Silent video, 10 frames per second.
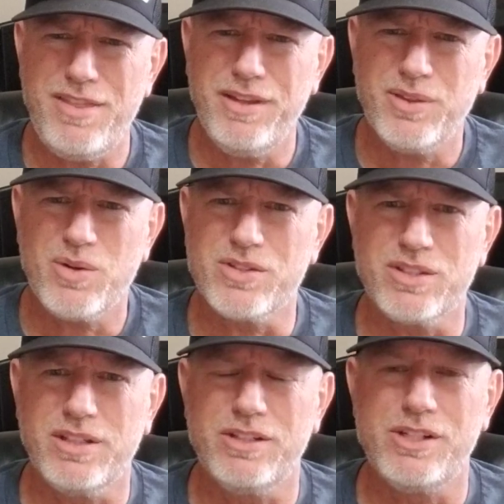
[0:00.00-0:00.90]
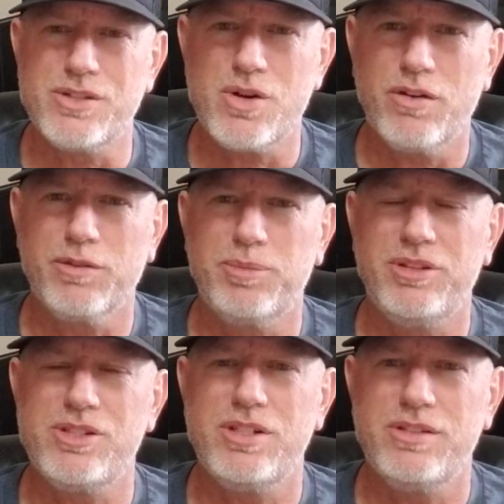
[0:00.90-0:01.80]
think they're in the strongest
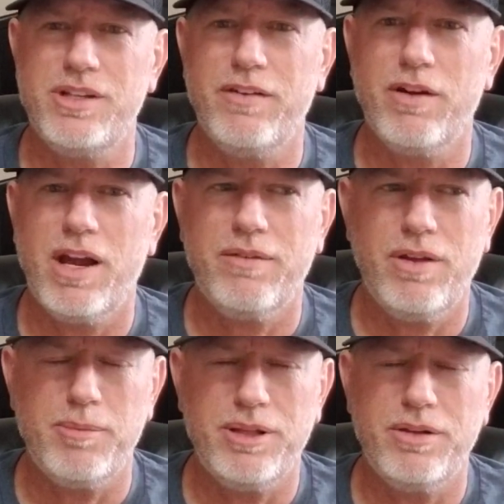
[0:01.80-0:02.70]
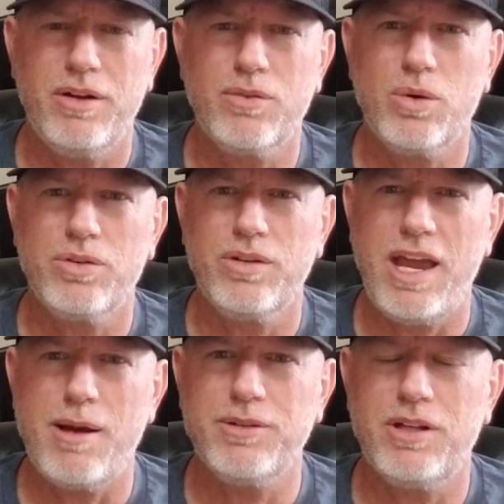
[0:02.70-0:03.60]
position as they ever have. I mean, of course,
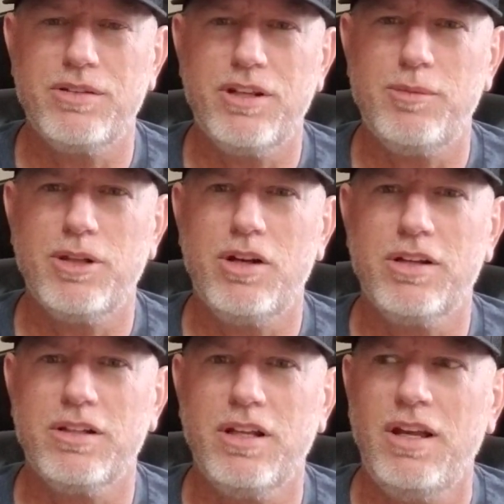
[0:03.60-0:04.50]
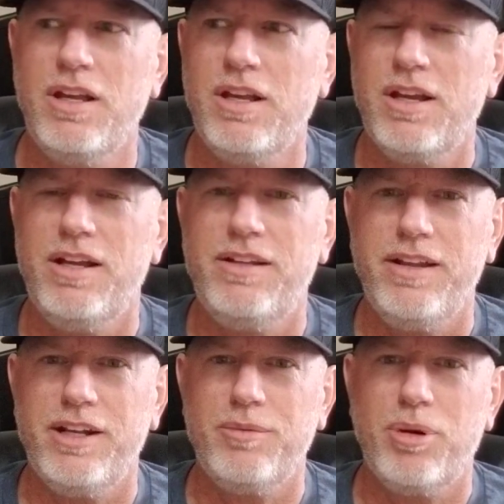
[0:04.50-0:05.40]
Amazon has come along and
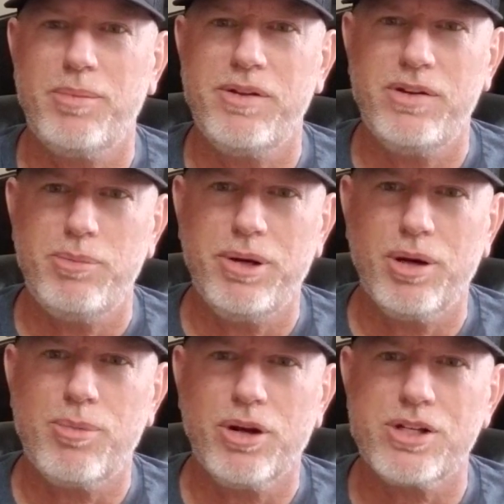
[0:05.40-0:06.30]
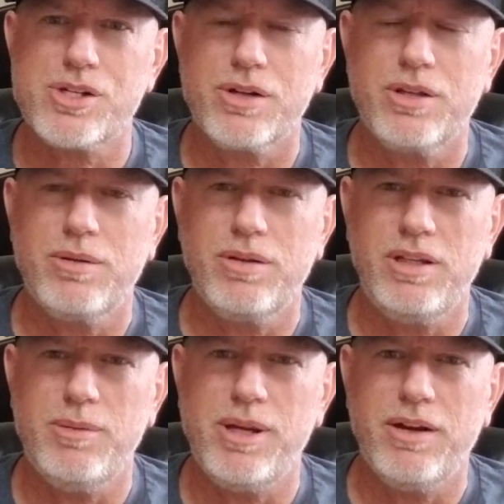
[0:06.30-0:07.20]
taken probably even a bigger market share than
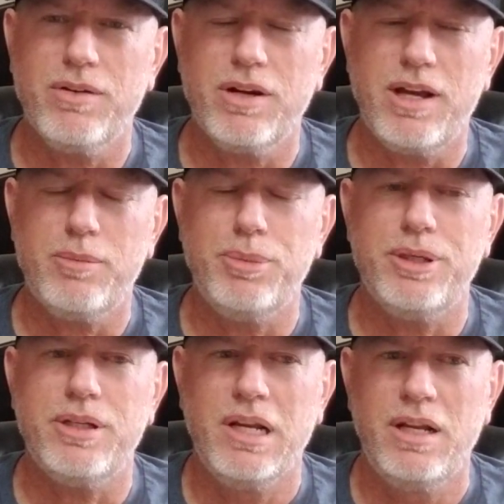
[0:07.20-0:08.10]
eBay ever had, but